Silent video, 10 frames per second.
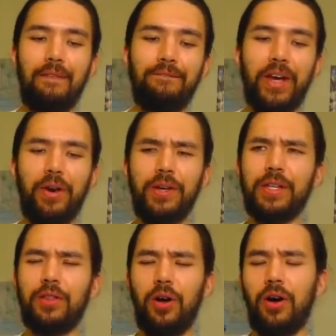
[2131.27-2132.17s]

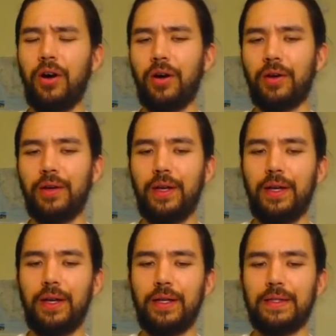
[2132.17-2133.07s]
very long
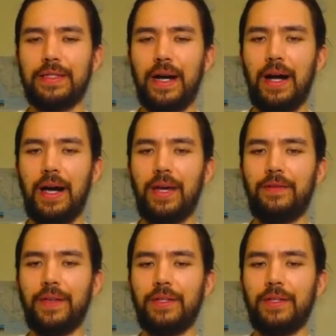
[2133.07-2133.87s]
dive